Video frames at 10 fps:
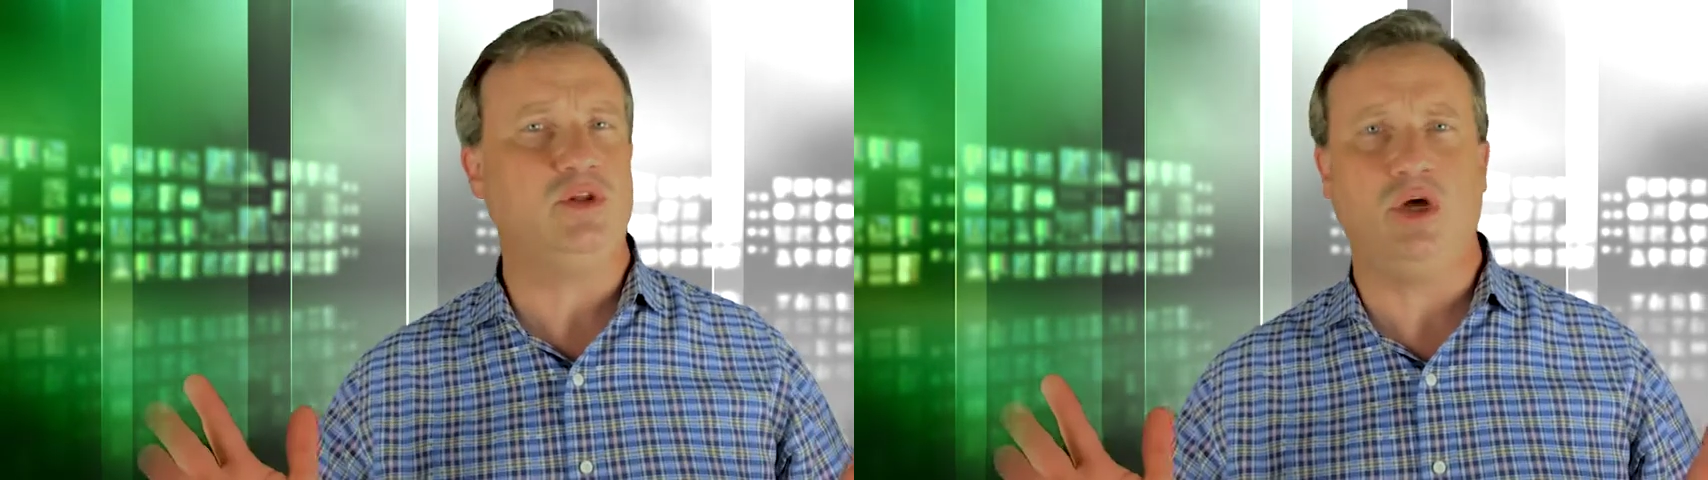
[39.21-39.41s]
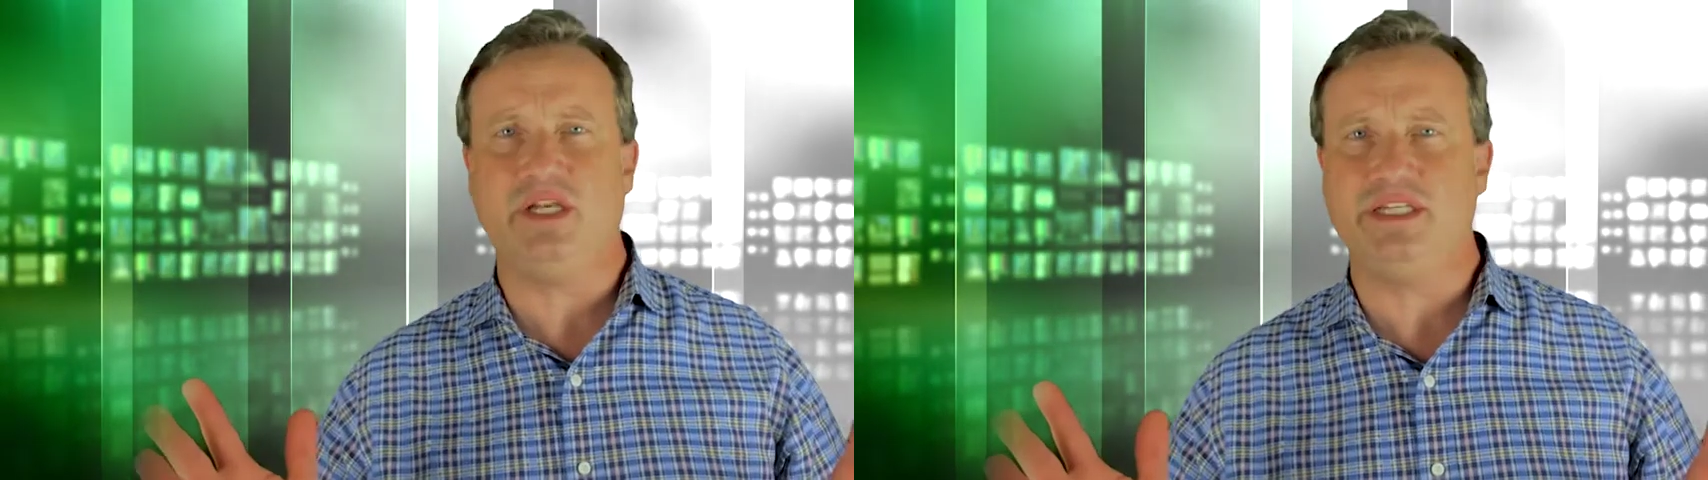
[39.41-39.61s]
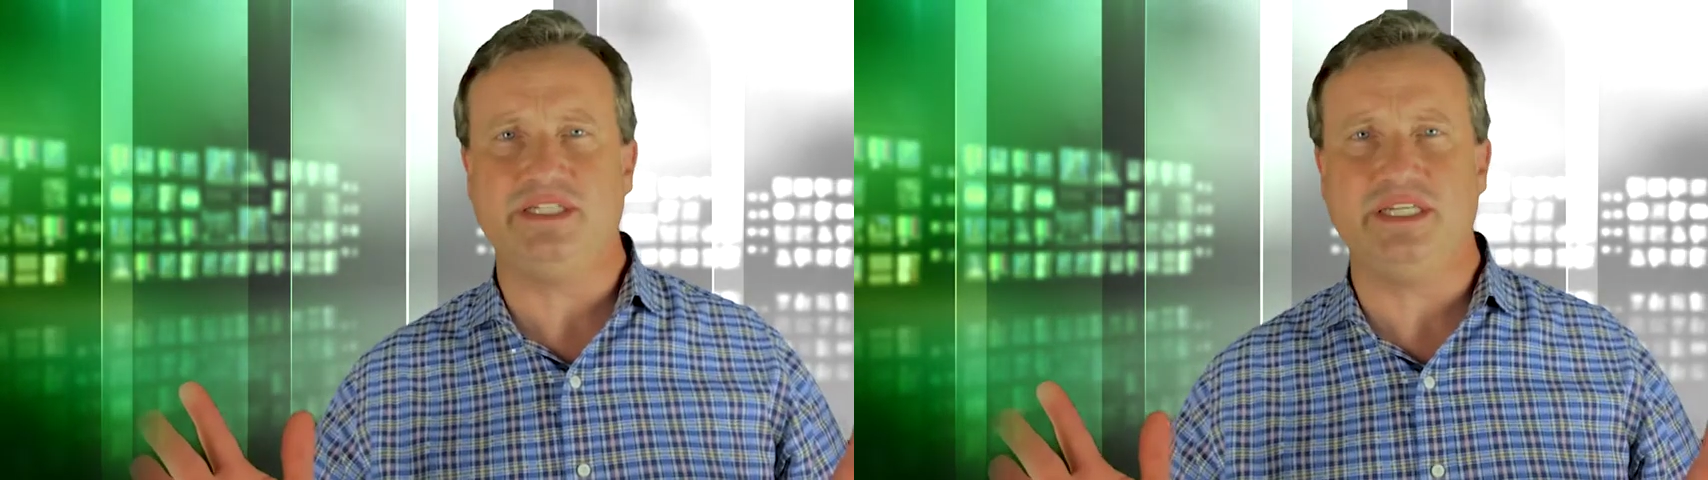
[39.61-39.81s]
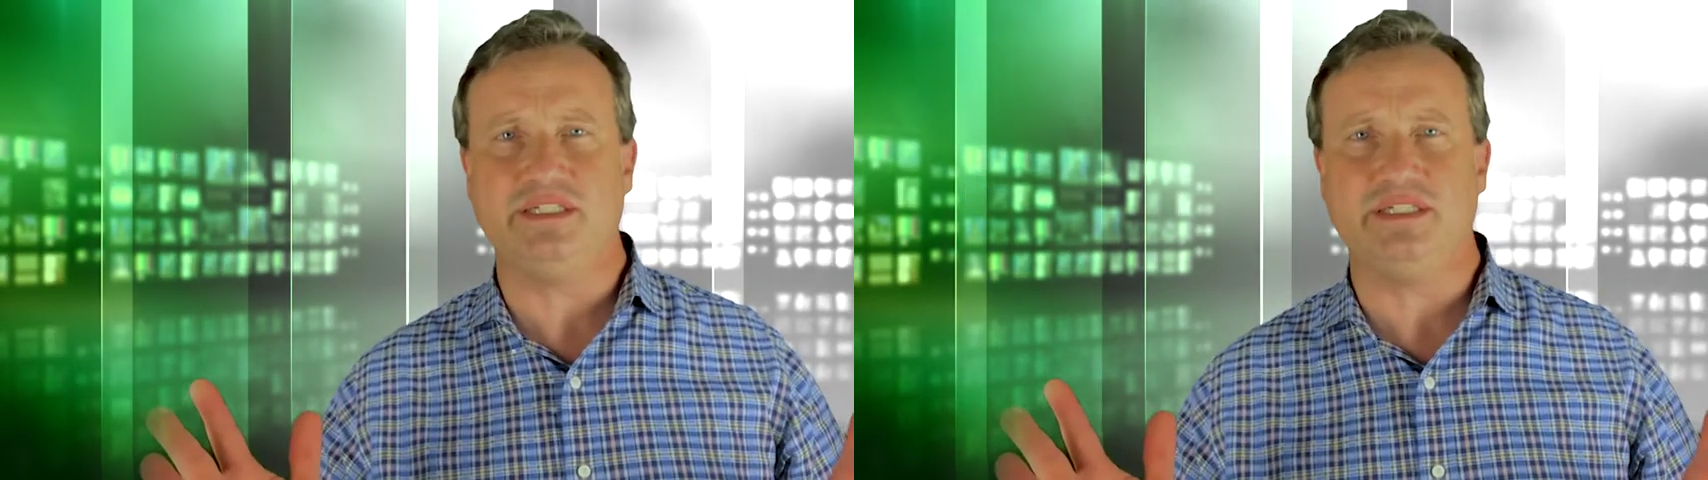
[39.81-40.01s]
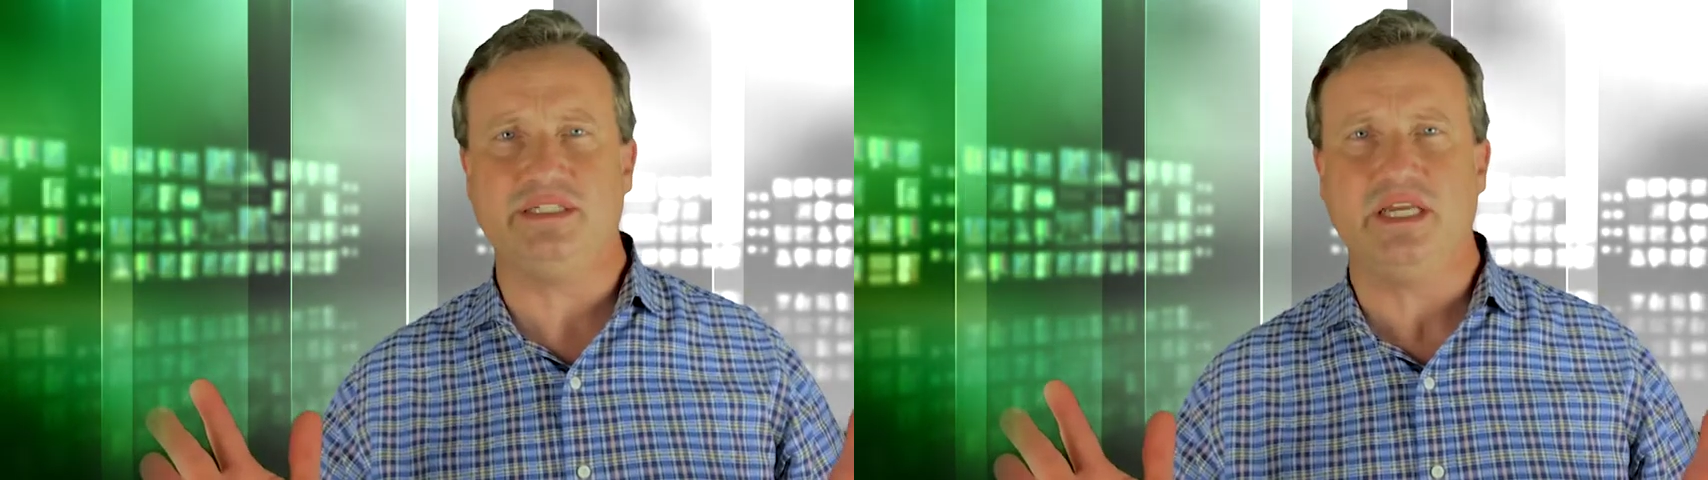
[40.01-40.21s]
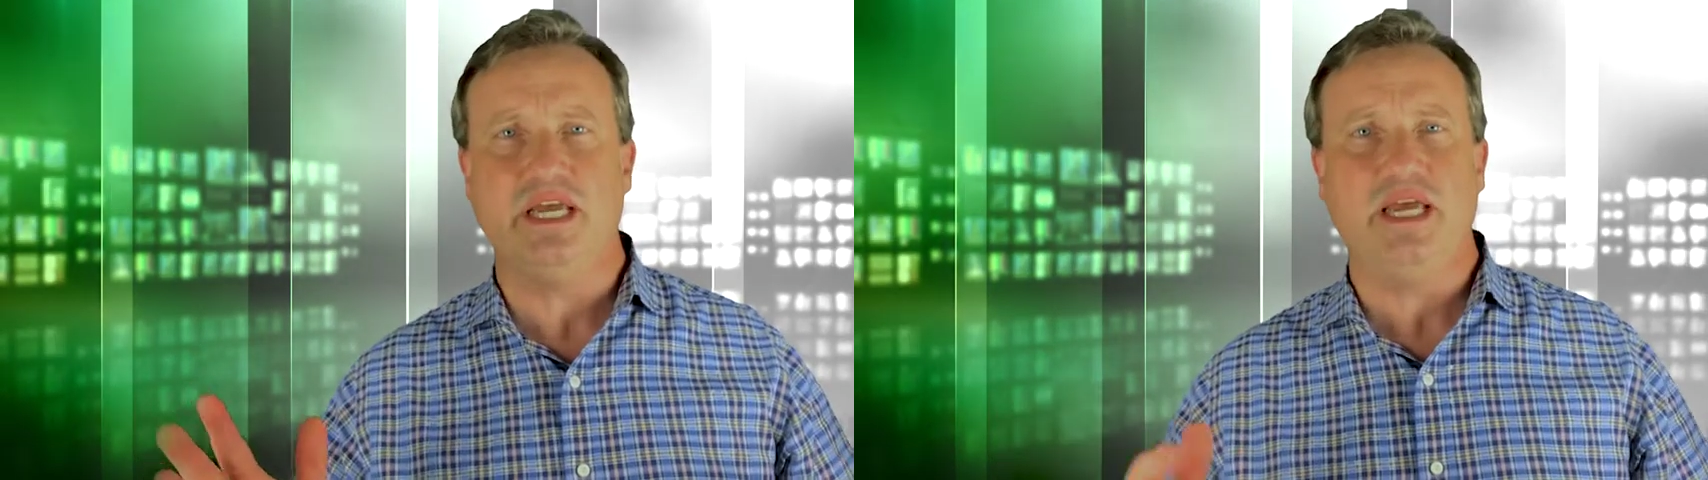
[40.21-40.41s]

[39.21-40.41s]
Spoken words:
lawn diseases.